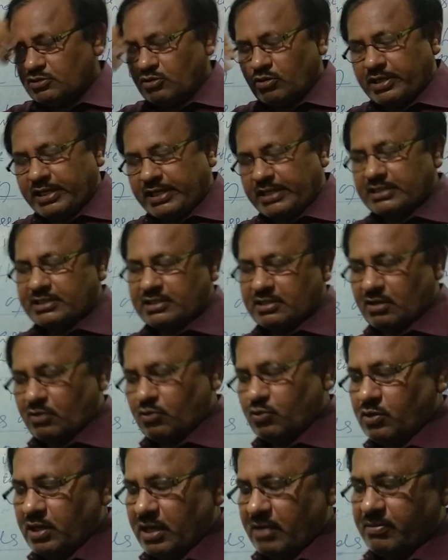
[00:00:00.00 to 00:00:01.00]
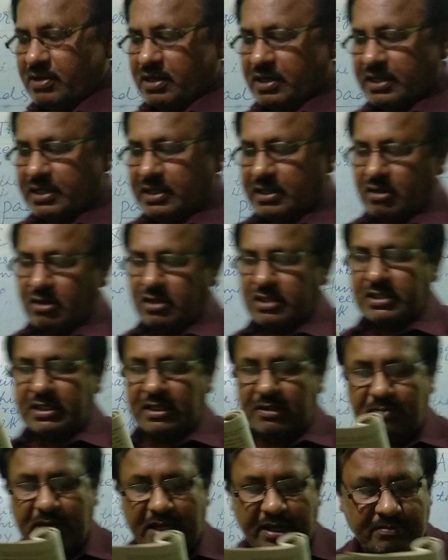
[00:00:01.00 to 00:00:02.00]
tourist, whoever he or she
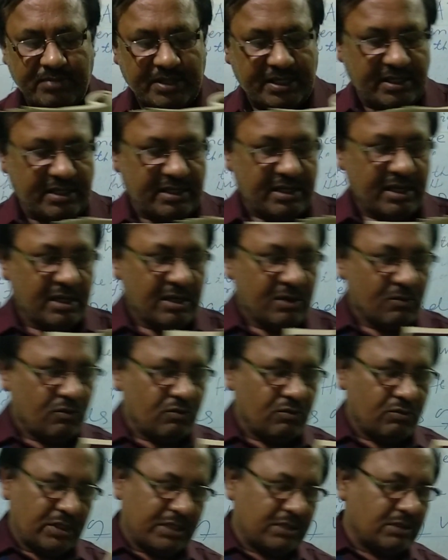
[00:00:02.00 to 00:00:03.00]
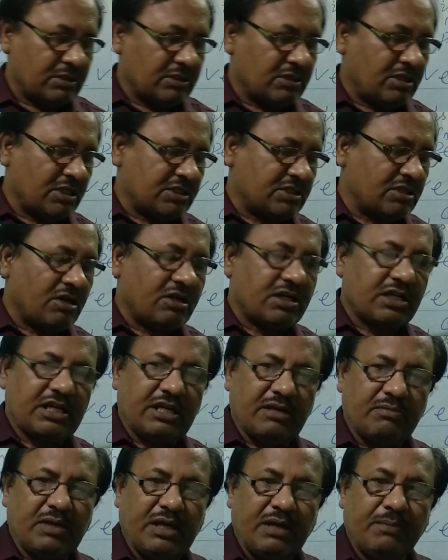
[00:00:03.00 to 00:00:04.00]
may be, does not
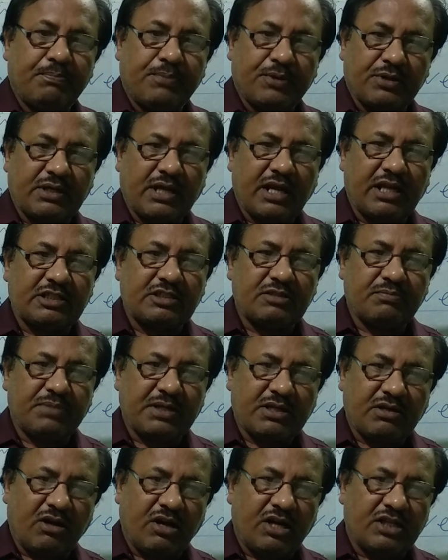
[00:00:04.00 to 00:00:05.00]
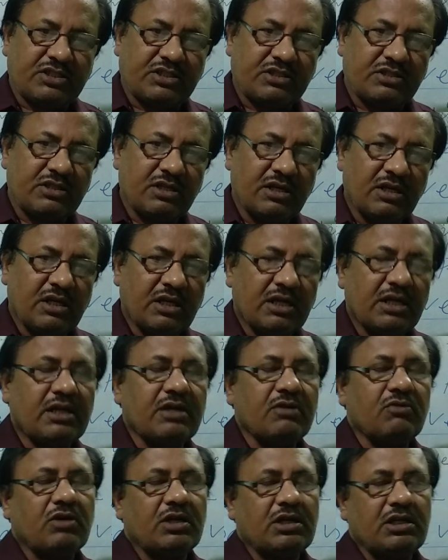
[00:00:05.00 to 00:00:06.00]
give importance because he
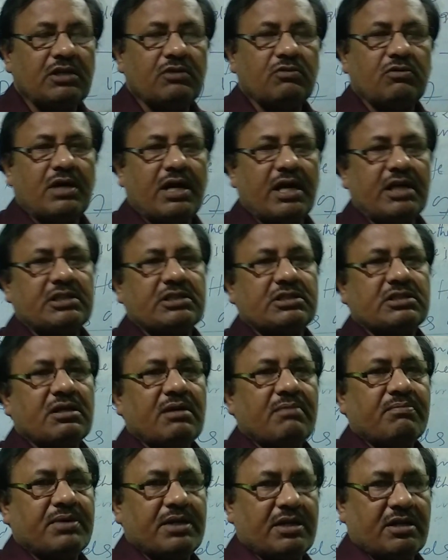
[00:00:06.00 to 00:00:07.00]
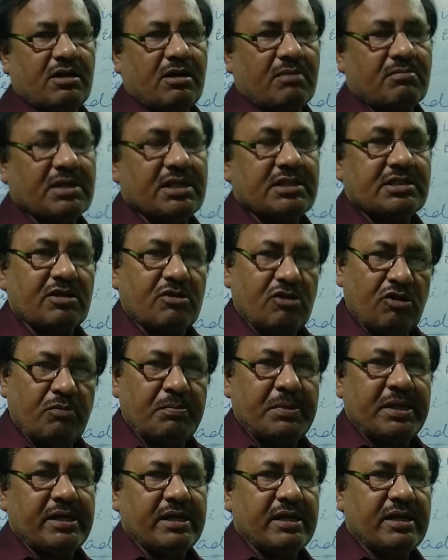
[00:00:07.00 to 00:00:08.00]
only wants freedom. He is
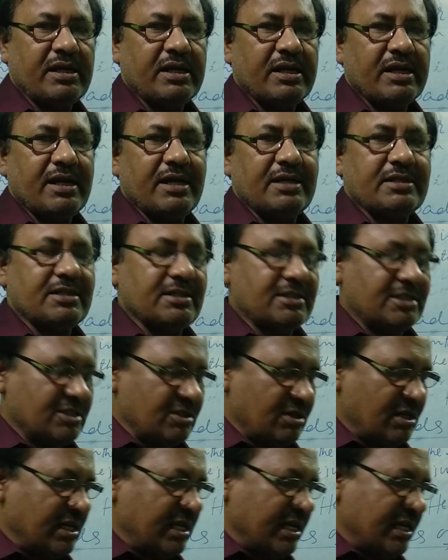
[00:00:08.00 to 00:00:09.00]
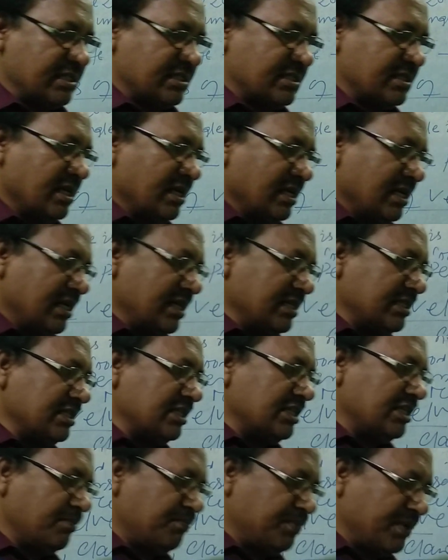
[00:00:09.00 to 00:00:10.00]
gloomy, he is cheerless, he is
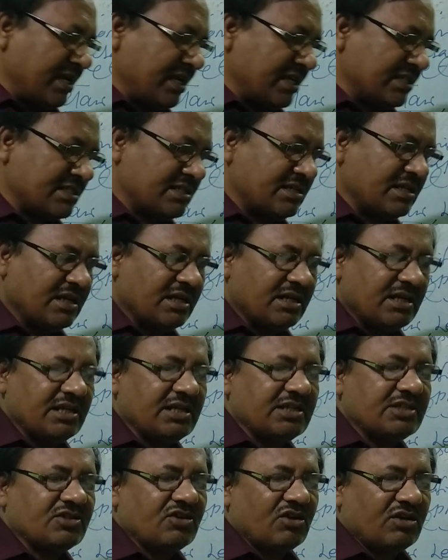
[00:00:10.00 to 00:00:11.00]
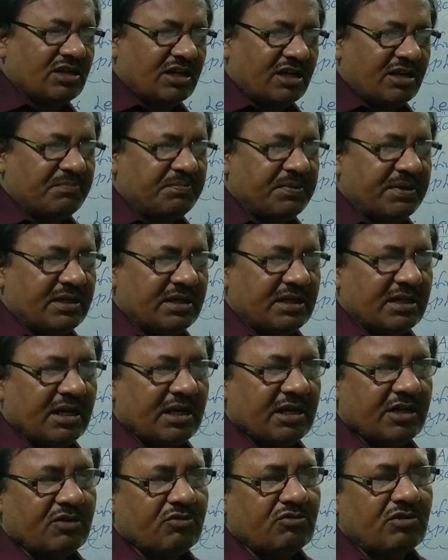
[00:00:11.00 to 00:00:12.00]
depressed, he is unhappy,
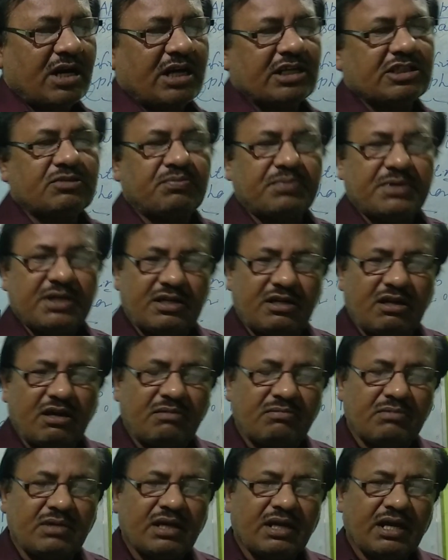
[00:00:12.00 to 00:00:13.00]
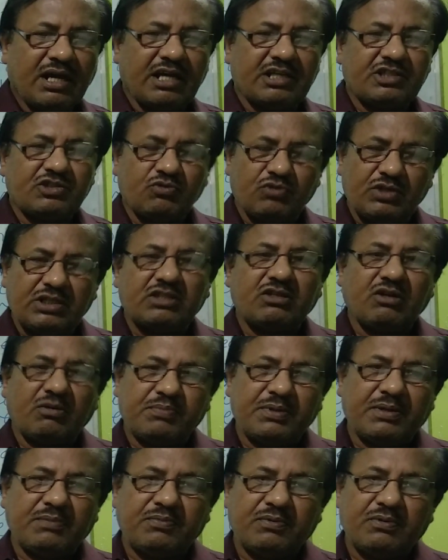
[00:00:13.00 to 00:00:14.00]
he wants freedom as we the
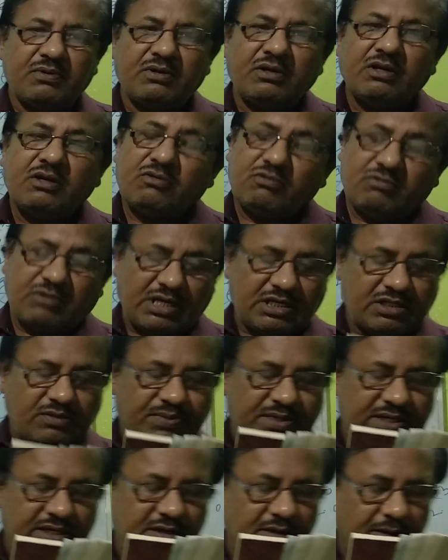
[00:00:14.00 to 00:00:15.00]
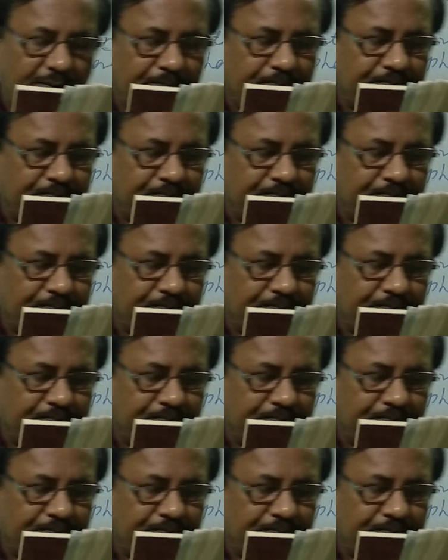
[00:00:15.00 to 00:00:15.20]
people want freedom.